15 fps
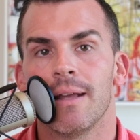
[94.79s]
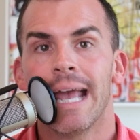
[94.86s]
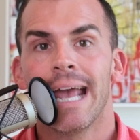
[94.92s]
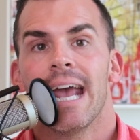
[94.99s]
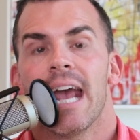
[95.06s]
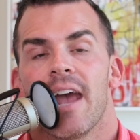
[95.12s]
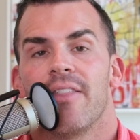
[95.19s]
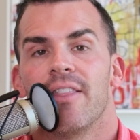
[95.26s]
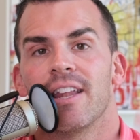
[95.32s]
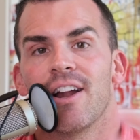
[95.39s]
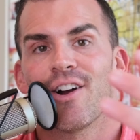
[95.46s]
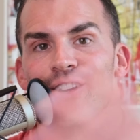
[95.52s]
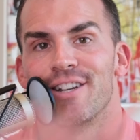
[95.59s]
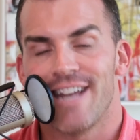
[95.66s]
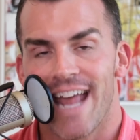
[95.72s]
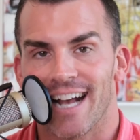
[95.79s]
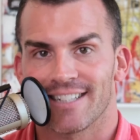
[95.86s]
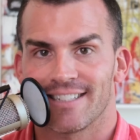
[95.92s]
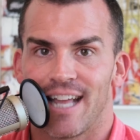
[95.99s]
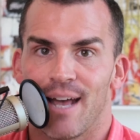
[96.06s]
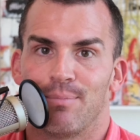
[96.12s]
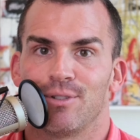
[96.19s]
And then our next
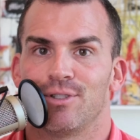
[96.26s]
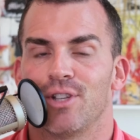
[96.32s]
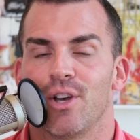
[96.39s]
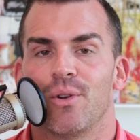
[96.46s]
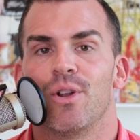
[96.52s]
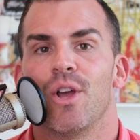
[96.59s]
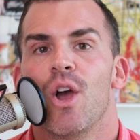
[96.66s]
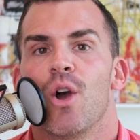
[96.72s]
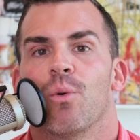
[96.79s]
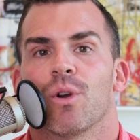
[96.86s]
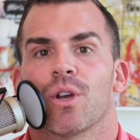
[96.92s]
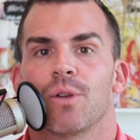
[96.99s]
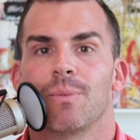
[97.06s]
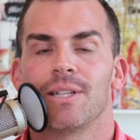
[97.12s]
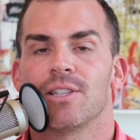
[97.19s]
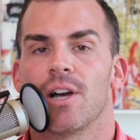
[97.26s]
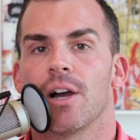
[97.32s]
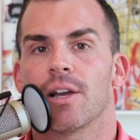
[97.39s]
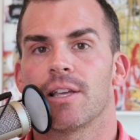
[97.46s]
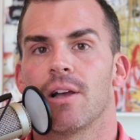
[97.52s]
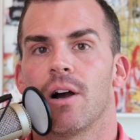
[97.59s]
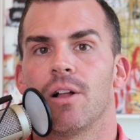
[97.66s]
episode, we're going to be talking
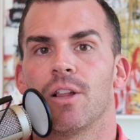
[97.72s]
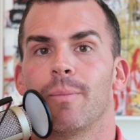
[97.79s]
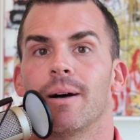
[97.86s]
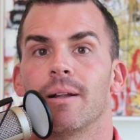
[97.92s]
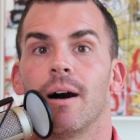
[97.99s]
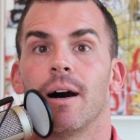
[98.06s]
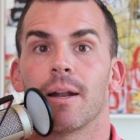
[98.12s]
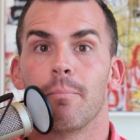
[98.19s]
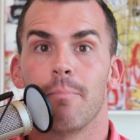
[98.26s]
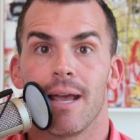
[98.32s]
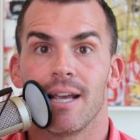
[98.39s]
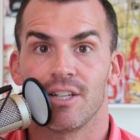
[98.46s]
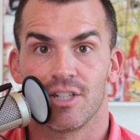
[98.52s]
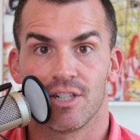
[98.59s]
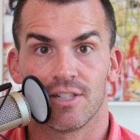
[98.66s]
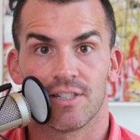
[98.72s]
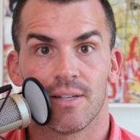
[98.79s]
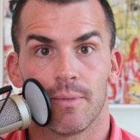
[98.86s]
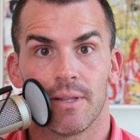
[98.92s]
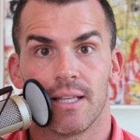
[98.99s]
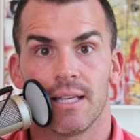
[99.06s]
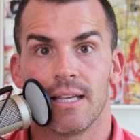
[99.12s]
all about automations, some of
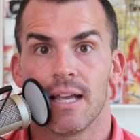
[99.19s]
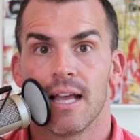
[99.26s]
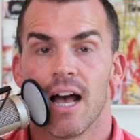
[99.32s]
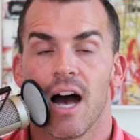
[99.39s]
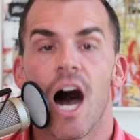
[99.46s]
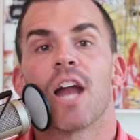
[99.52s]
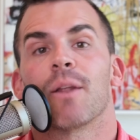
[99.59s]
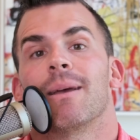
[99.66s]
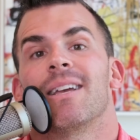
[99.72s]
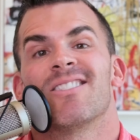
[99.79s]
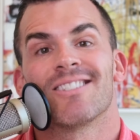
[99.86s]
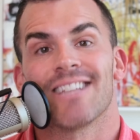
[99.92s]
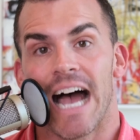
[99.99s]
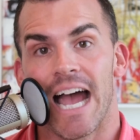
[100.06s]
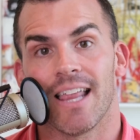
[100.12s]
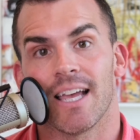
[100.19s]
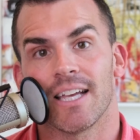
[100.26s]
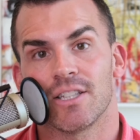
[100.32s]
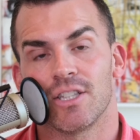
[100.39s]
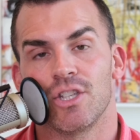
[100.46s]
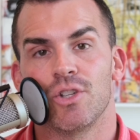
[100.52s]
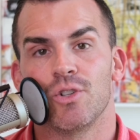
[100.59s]
the automations I like to
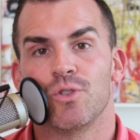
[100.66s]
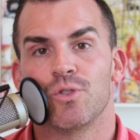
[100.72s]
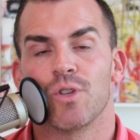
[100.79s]
use.